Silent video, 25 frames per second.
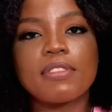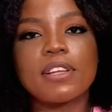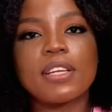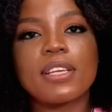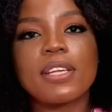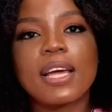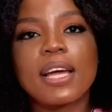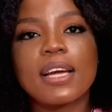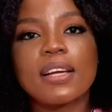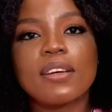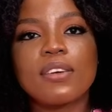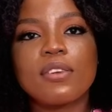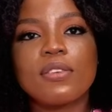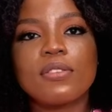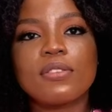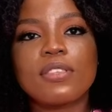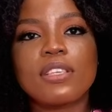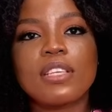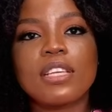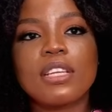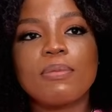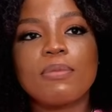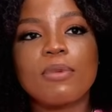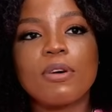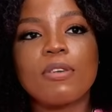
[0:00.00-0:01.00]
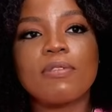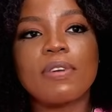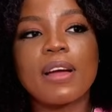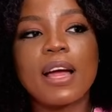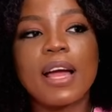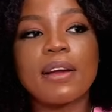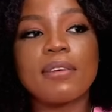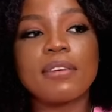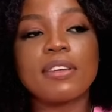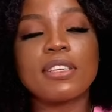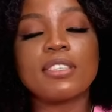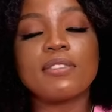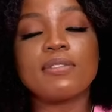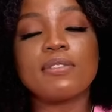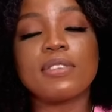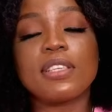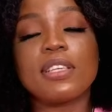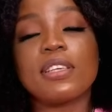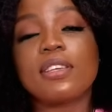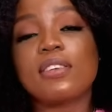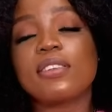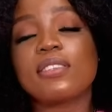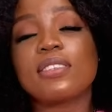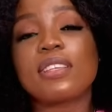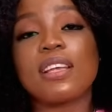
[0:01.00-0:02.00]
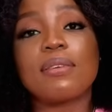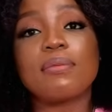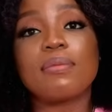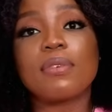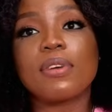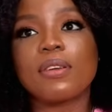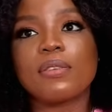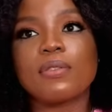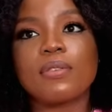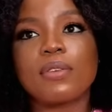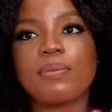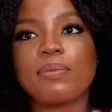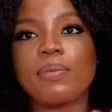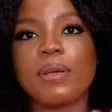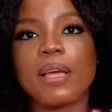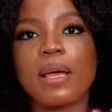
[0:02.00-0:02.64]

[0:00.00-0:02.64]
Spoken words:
diagnosing him of RSV, because I